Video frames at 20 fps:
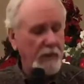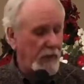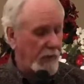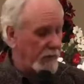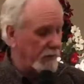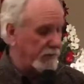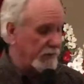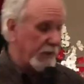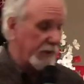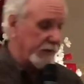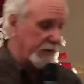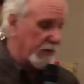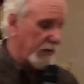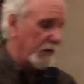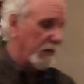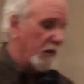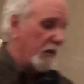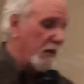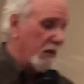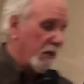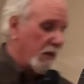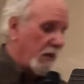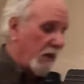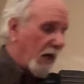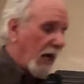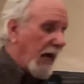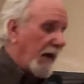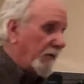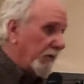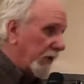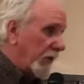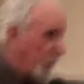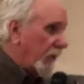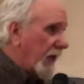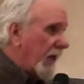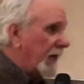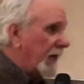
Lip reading: And he said, I would go to